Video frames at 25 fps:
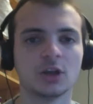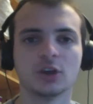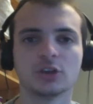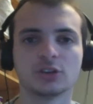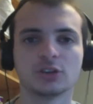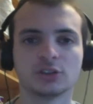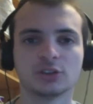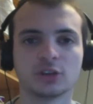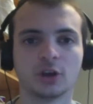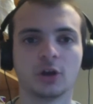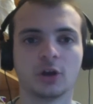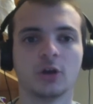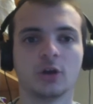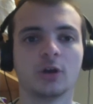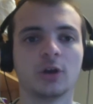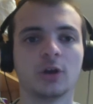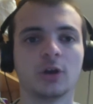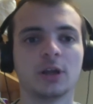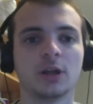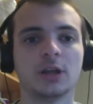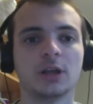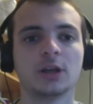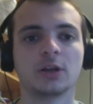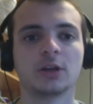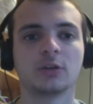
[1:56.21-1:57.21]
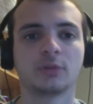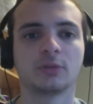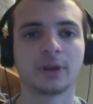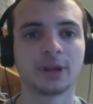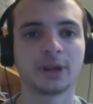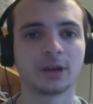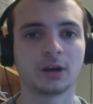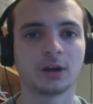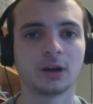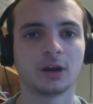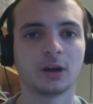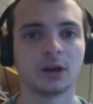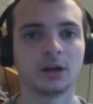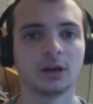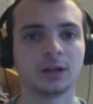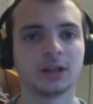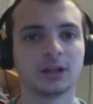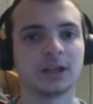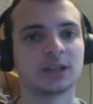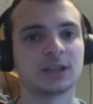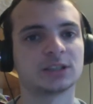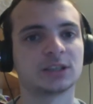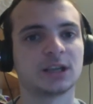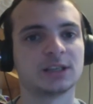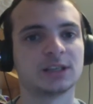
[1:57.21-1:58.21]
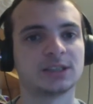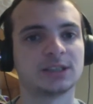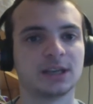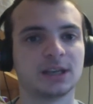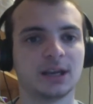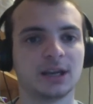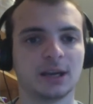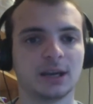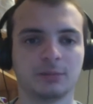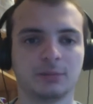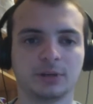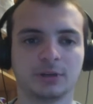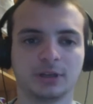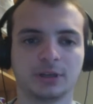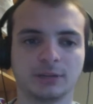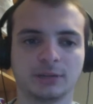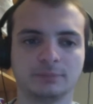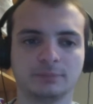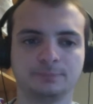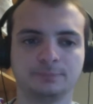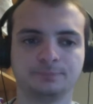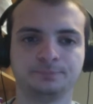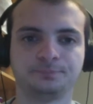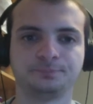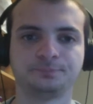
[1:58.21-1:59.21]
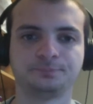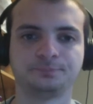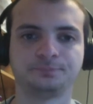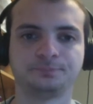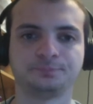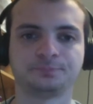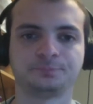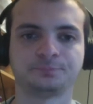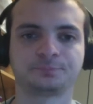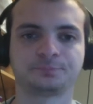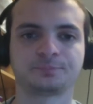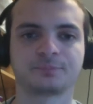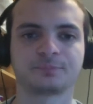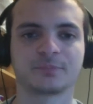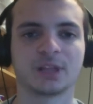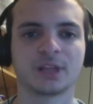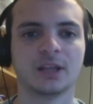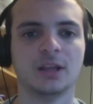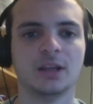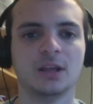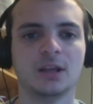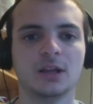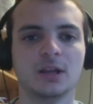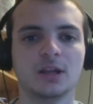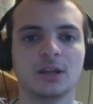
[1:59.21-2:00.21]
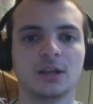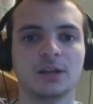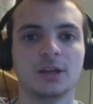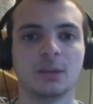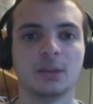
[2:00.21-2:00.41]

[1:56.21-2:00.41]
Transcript: So, great card, and it slots in at number 10.